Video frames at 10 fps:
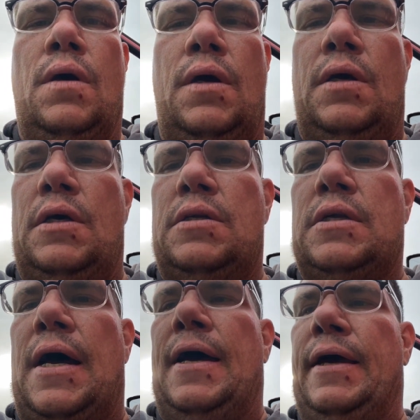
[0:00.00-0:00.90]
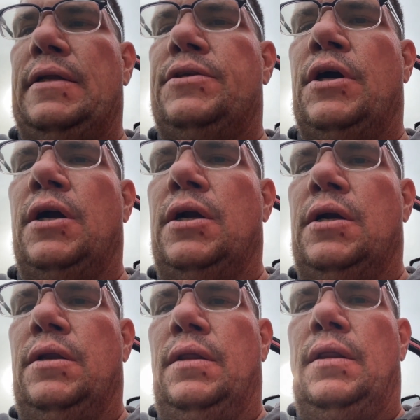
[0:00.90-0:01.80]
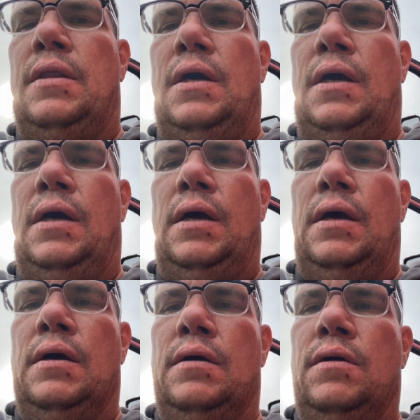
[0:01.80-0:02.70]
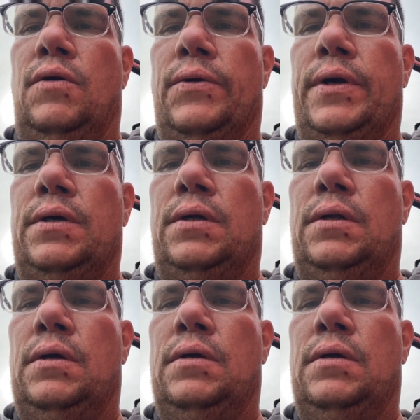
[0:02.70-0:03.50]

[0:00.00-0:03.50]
is I turn the grill